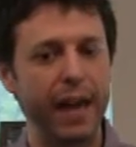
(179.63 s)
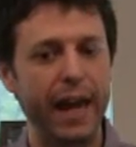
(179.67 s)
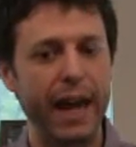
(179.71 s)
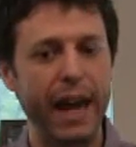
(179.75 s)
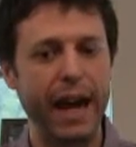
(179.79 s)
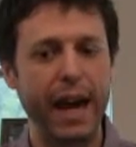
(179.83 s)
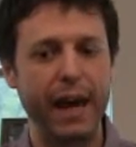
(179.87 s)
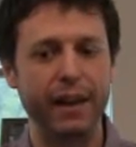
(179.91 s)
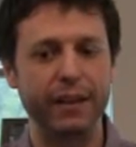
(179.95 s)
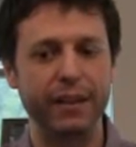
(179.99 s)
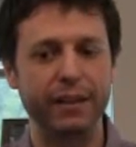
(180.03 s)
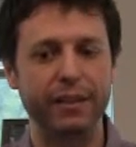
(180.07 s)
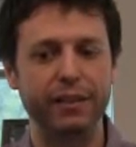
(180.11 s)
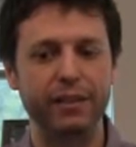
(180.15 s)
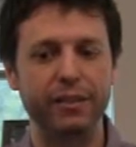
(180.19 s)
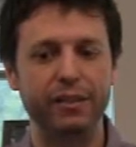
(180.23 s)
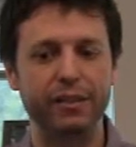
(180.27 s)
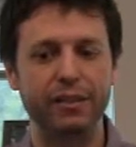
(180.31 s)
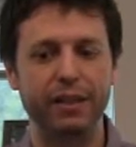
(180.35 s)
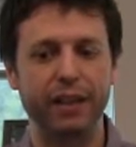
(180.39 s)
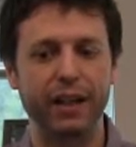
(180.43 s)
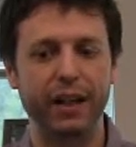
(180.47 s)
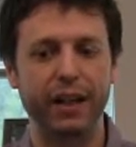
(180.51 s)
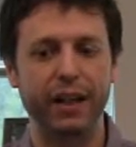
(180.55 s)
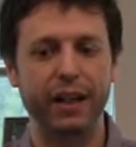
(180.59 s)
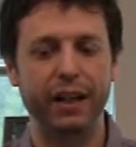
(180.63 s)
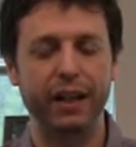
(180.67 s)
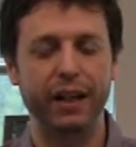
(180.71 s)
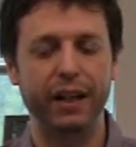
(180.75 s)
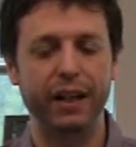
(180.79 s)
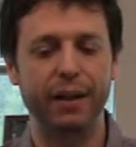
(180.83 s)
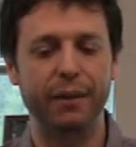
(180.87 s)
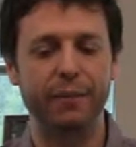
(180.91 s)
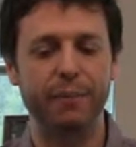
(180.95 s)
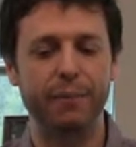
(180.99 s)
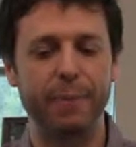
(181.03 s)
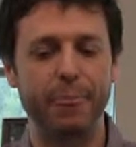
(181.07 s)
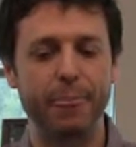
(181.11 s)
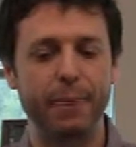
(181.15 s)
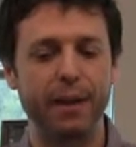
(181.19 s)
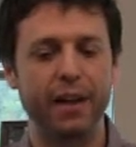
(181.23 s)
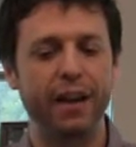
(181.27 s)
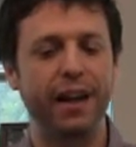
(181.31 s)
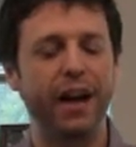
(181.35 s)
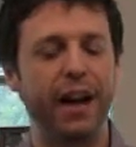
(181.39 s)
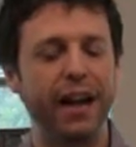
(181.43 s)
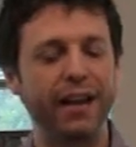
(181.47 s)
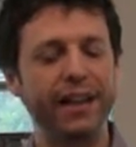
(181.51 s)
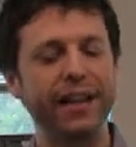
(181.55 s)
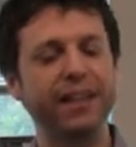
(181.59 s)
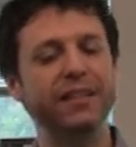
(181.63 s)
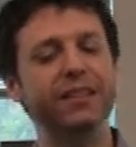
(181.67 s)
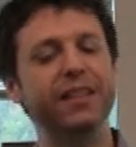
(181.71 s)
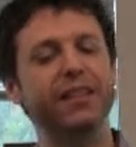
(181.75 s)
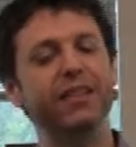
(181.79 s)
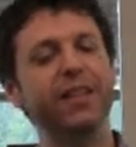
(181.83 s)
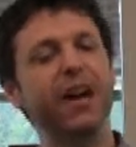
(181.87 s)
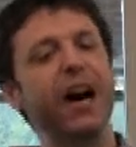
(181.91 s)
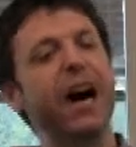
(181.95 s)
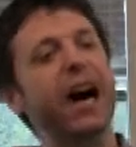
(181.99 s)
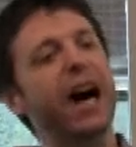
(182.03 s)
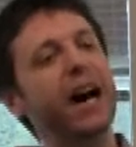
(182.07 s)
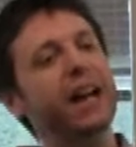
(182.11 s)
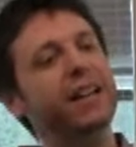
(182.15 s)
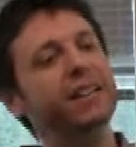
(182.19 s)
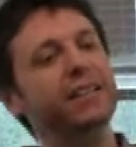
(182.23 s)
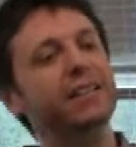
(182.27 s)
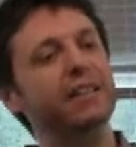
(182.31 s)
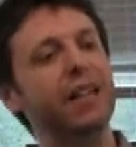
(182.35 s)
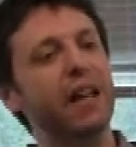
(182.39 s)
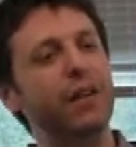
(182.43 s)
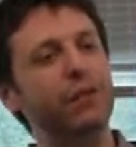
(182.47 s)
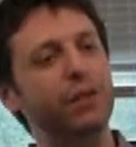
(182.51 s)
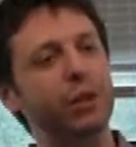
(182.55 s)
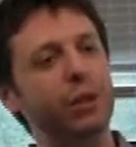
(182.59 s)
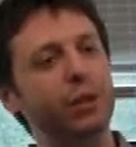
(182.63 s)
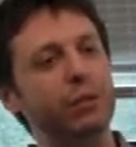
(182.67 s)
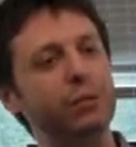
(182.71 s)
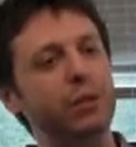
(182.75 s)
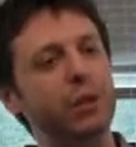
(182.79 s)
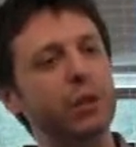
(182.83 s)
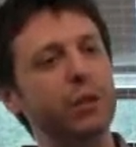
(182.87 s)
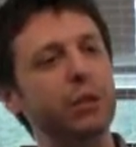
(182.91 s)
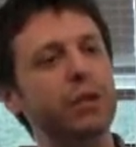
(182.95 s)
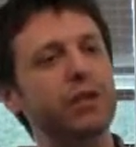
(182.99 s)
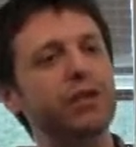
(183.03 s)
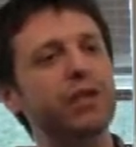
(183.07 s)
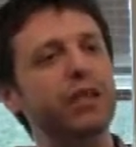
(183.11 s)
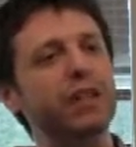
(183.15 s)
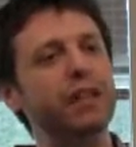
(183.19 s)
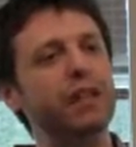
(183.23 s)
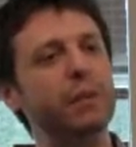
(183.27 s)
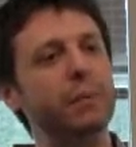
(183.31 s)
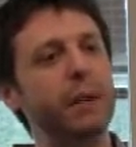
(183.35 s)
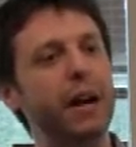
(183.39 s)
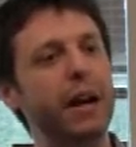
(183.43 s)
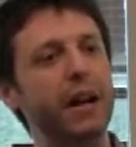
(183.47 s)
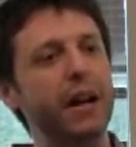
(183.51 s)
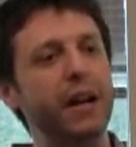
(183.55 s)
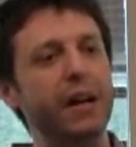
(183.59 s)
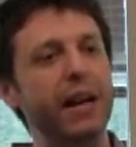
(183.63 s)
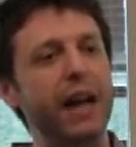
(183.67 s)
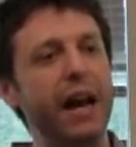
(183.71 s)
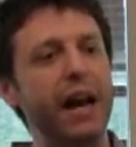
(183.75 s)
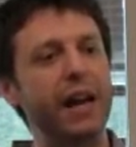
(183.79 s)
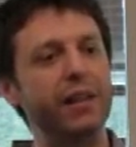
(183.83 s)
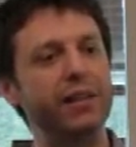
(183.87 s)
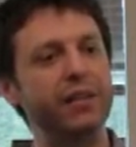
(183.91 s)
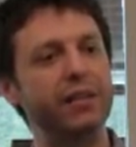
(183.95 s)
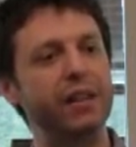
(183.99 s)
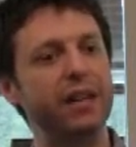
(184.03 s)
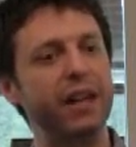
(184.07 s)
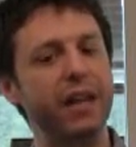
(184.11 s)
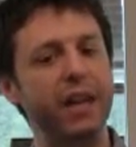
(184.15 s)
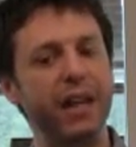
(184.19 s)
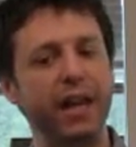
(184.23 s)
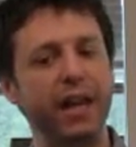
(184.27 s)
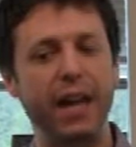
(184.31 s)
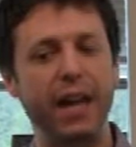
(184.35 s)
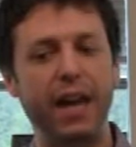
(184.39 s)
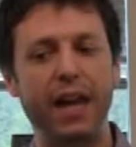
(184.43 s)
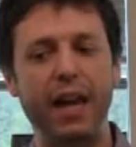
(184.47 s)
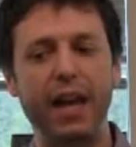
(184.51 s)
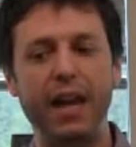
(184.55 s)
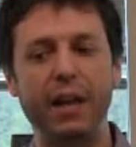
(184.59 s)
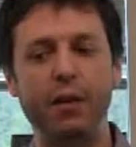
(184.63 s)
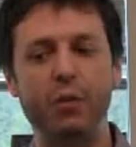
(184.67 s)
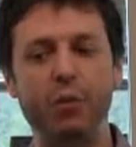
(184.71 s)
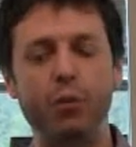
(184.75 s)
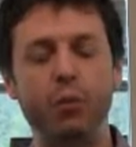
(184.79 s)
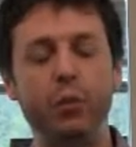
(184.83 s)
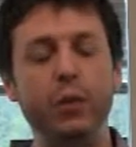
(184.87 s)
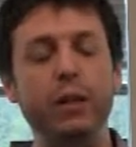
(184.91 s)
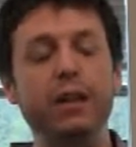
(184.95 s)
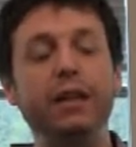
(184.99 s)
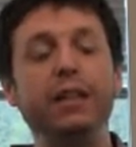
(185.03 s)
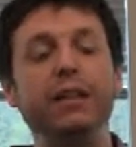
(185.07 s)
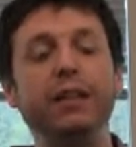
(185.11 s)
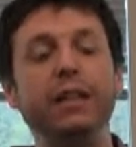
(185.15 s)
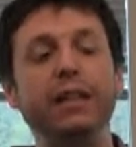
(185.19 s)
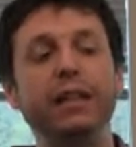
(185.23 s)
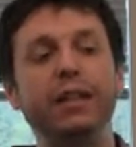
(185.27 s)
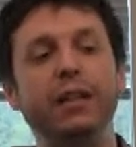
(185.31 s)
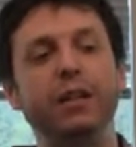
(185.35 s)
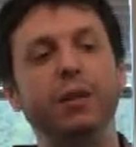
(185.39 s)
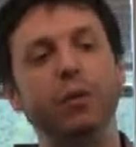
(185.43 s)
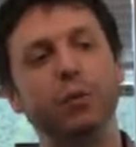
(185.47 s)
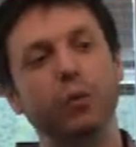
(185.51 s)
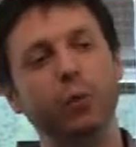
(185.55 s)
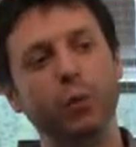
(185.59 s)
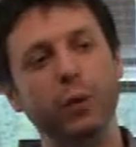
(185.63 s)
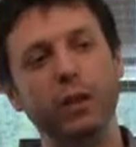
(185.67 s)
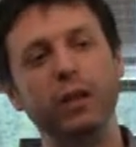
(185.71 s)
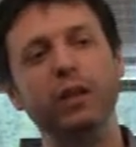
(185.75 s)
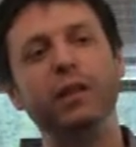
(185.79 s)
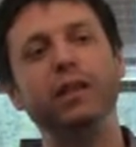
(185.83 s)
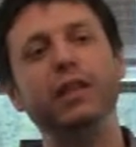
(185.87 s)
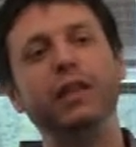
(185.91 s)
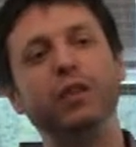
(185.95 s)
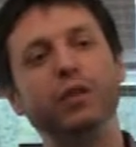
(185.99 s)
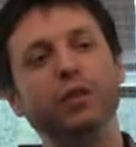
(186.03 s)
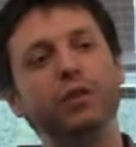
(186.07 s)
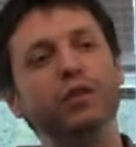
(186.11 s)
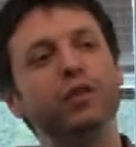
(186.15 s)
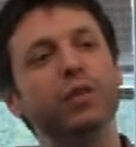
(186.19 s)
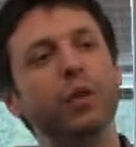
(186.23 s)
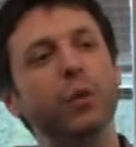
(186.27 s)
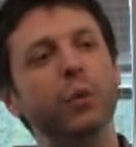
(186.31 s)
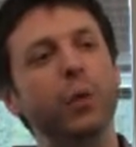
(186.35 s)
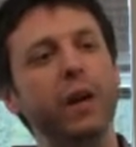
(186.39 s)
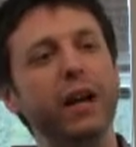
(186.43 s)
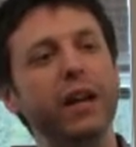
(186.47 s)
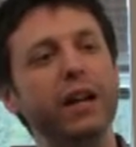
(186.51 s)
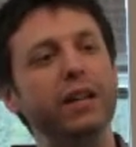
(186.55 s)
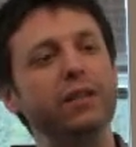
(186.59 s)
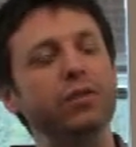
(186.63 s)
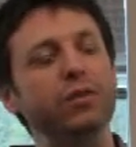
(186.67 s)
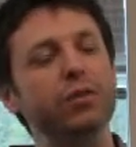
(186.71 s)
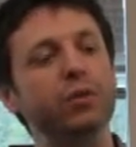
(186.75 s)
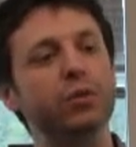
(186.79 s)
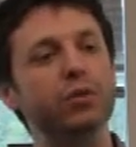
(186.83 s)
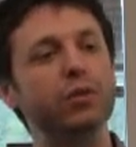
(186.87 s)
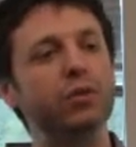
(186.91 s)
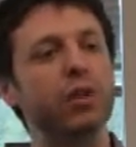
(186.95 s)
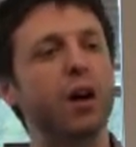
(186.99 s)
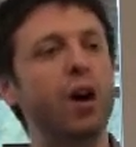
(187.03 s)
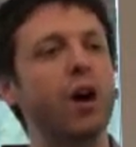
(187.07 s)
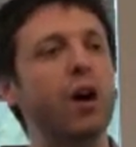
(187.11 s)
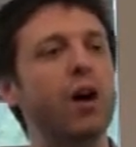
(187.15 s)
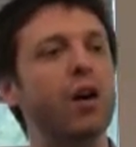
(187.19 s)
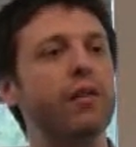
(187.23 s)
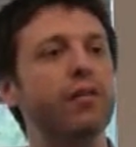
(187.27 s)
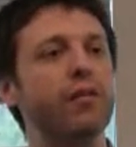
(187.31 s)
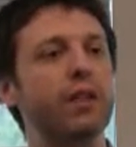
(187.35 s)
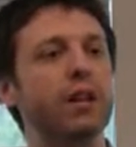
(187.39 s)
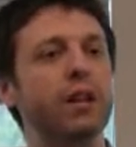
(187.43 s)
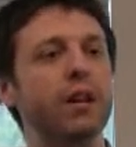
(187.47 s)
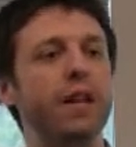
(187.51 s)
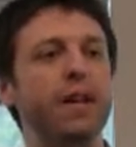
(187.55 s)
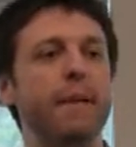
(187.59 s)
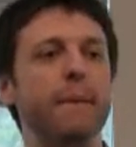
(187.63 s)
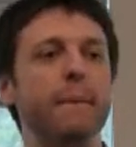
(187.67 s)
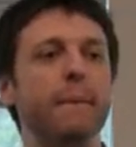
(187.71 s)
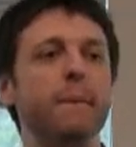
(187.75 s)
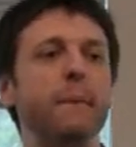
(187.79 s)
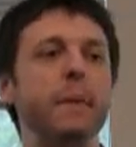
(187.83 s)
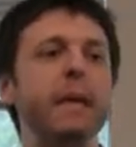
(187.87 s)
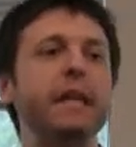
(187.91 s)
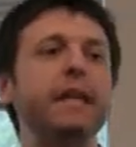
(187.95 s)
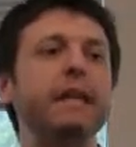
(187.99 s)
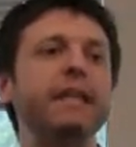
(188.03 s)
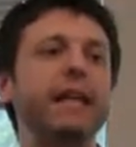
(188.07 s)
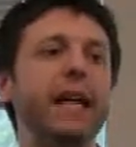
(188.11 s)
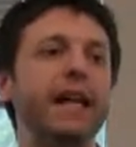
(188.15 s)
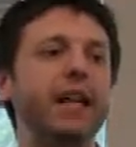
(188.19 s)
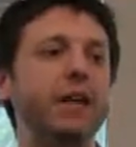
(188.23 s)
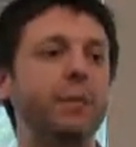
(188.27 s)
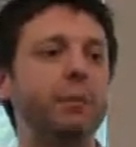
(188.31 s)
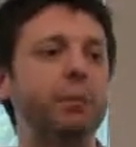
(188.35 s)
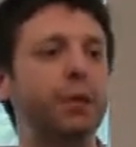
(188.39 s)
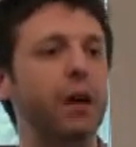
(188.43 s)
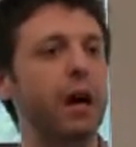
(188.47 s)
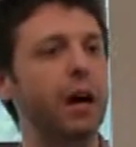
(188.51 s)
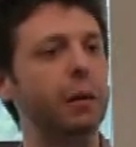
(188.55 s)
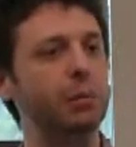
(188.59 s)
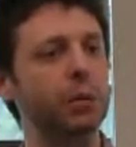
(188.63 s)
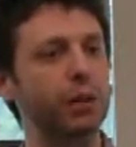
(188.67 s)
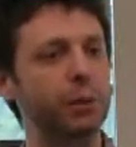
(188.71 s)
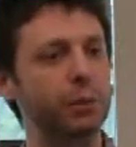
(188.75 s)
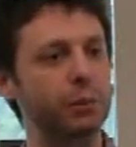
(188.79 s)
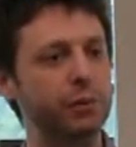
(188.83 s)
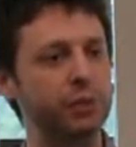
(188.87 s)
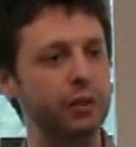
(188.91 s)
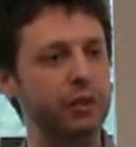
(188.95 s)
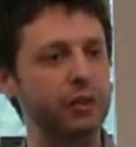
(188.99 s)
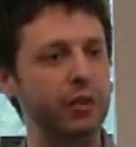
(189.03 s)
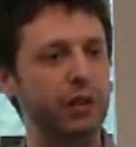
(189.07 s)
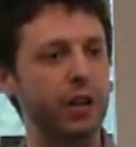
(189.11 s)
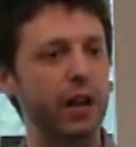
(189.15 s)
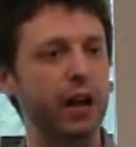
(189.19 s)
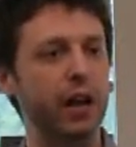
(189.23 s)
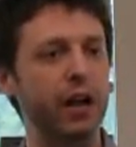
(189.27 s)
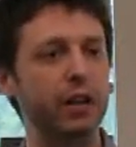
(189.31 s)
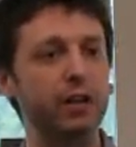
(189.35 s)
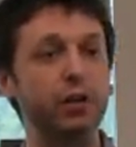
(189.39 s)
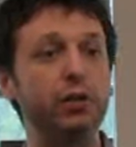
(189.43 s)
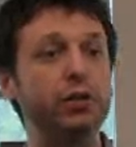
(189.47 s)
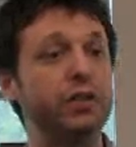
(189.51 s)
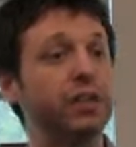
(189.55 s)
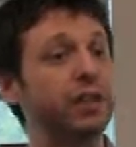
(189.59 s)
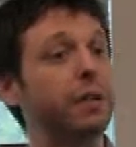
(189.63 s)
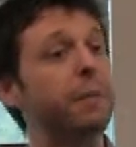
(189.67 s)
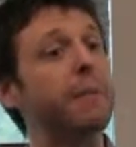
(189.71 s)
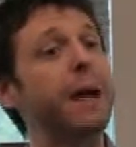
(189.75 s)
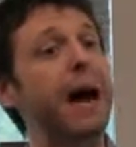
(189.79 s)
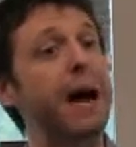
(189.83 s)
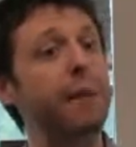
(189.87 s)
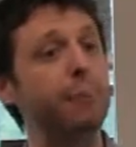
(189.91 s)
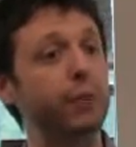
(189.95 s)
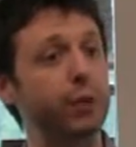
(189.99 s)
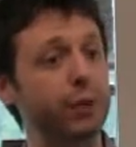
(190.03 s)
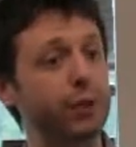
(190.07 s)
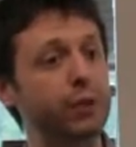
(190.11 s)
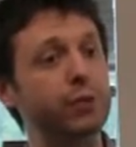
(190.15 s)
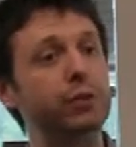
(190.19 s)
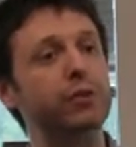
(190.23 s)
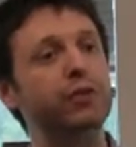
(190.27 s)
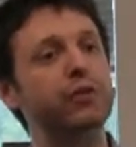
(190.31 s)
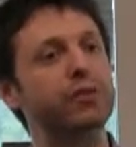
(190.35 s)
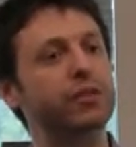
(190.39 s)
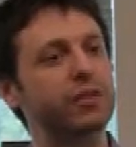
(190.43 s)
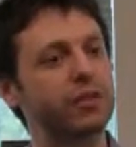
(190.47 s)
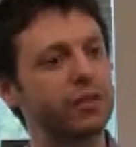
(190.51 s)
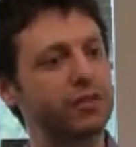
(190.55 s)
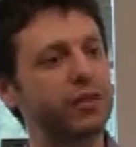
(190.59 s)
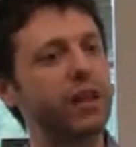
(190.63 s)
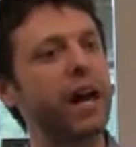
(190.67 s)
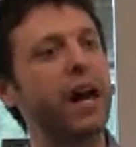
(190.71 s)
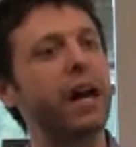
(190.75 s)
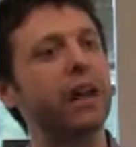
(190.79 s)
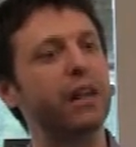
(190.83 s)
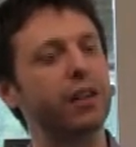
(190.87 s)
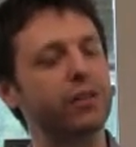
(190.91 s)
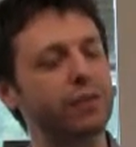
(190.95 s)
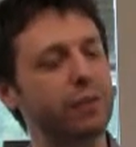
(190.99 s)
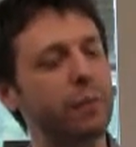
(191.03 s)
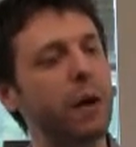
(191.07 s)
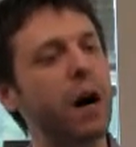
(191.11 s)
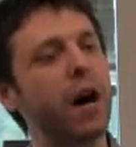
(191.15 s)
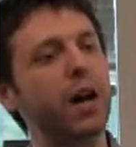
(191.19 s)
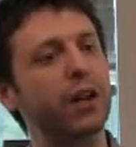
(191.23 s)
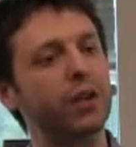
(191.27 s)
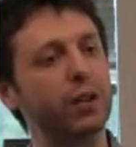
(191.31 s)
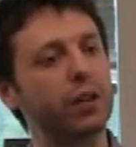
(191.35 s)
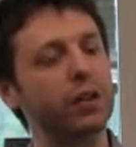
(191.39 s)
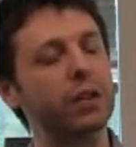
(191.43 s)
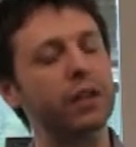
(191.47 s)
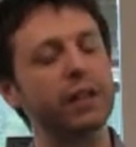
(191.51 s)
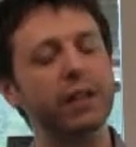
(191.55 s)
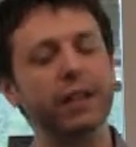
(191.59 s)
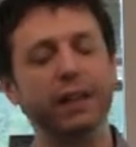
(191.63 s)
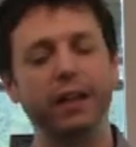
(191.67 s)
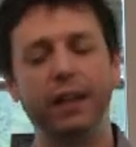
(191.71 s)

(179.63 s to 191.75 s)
At its, I guess at the highest level, you can think about it as a really, really useful way to solve big data problems using a MapReduce style of model.